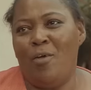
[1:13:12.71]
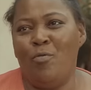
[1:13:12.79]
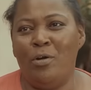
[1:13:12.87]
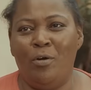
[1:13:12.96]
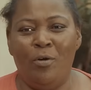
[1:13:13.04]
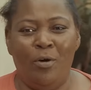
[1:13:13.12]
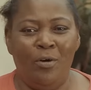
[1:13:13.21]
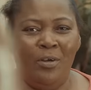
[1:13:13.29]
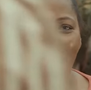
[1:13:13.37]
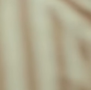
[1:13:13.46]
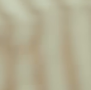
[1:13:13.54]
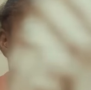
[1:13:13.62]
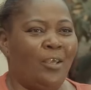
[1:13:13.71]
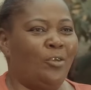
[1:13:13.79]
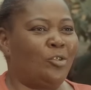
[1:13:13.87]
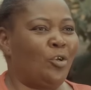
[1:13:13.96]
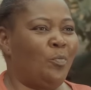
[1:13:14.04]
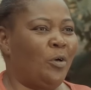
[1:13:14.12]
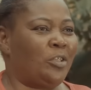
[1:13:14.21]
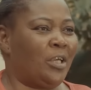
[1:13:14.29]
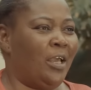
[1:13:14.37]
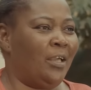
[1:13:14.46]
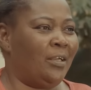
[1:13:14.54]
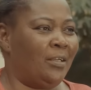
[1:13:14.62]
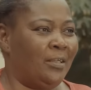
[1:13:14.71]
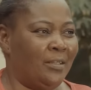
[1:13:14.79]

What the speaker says: I will. Oh, yes, thank you so much, eh?